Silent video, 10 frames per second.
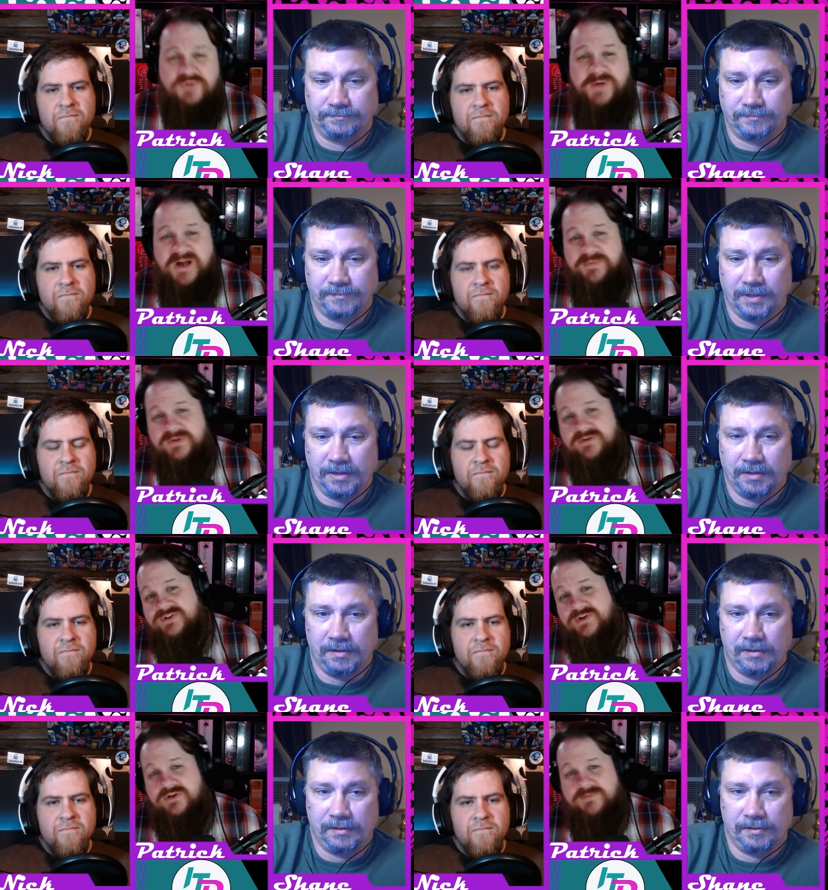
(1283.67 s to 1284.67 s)
Speaker 1: most popular
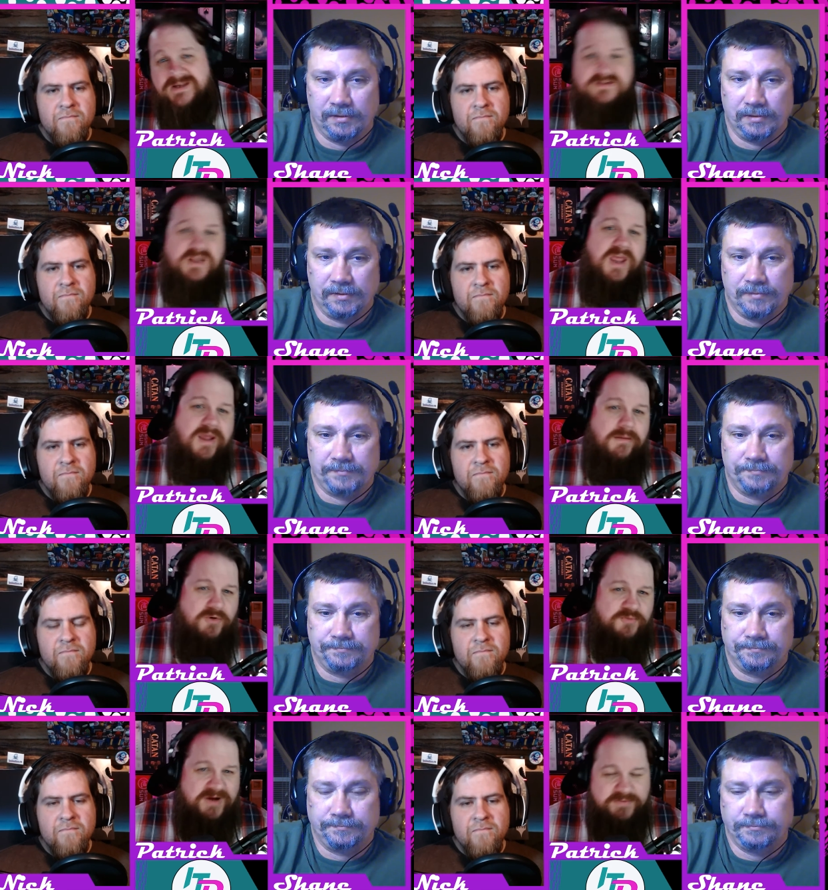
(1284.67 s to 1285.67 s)
search by state,
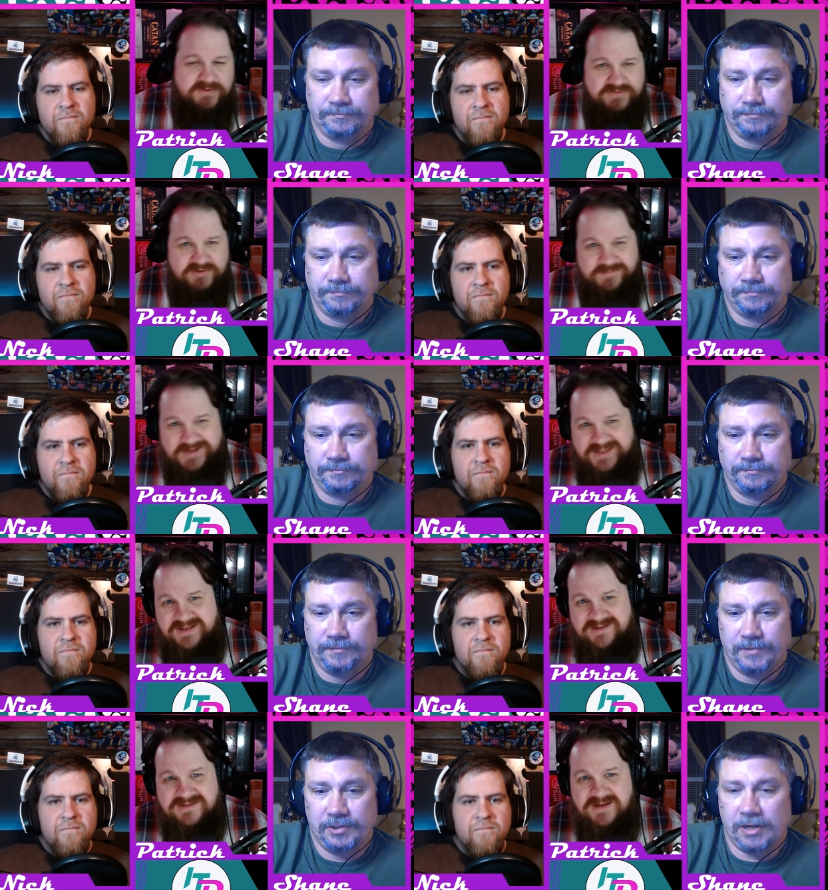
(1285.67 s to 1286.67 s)
most popular search by
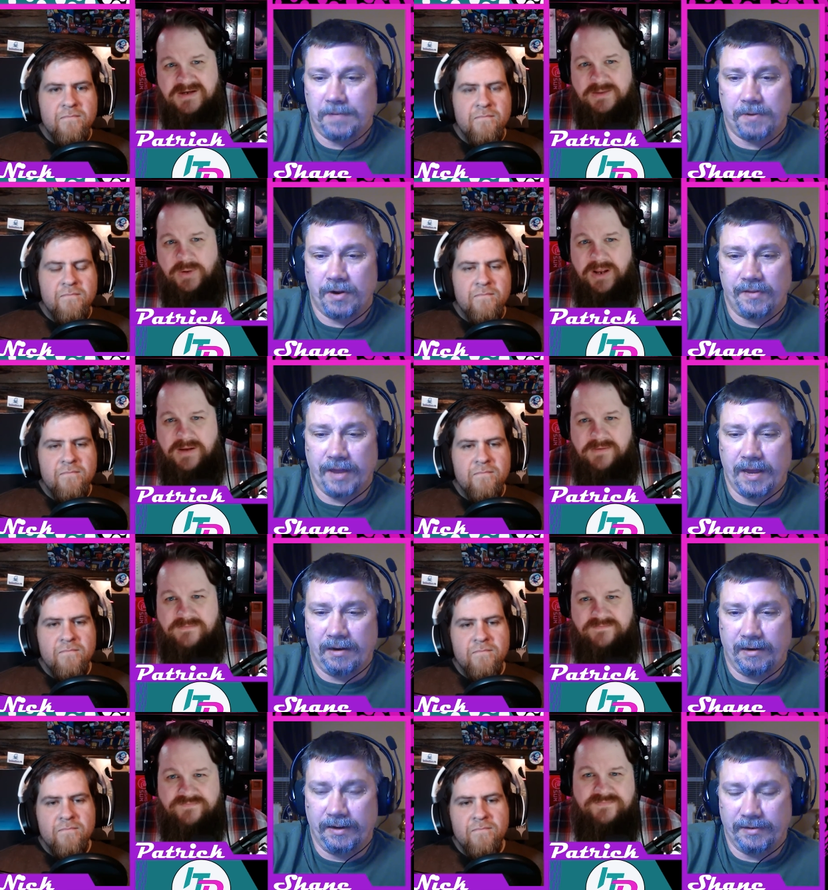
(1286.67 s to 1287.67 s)
this. It's all part of the
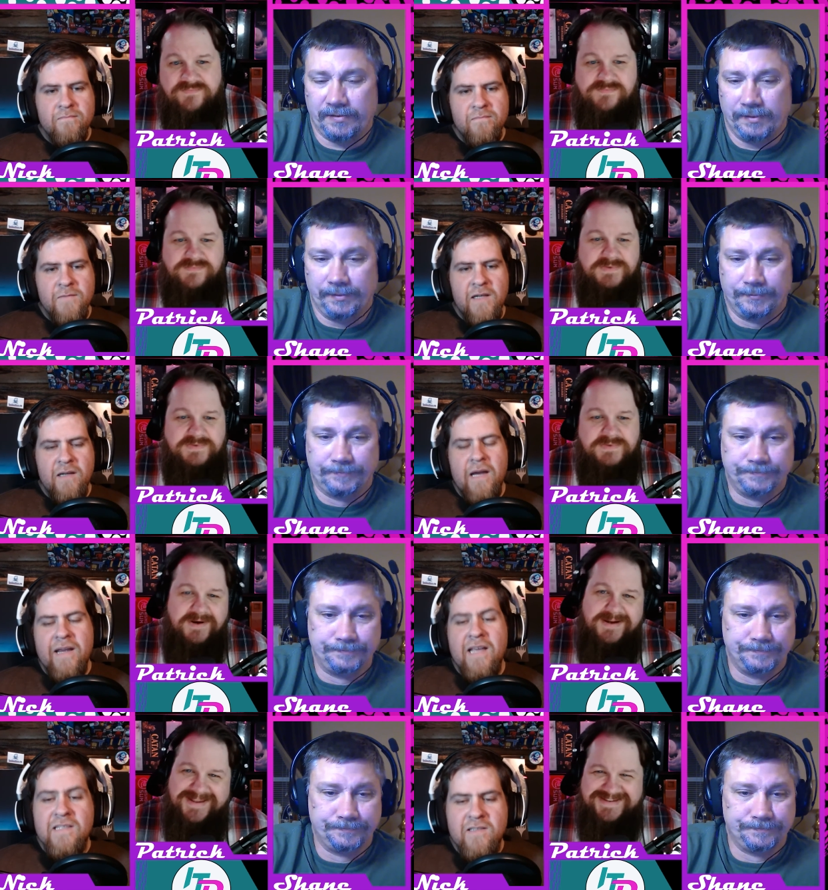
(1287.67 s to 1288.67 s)
analytics.
Speaker 2: Yeah, right.
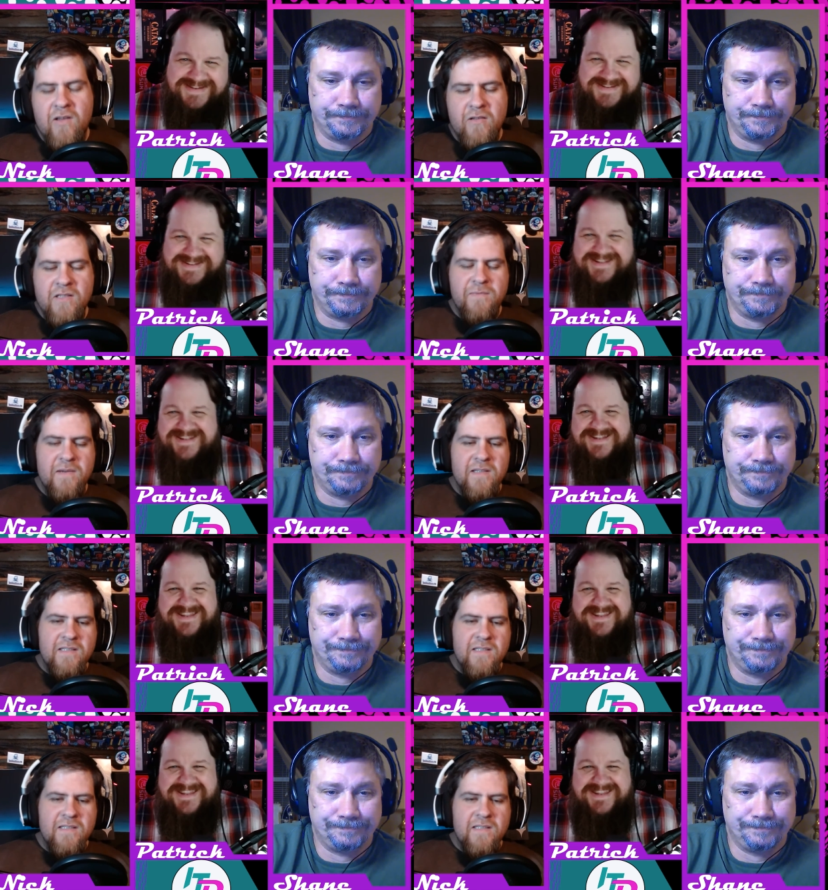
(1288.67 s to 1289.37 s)
I guess it's all just
Speaker 1: by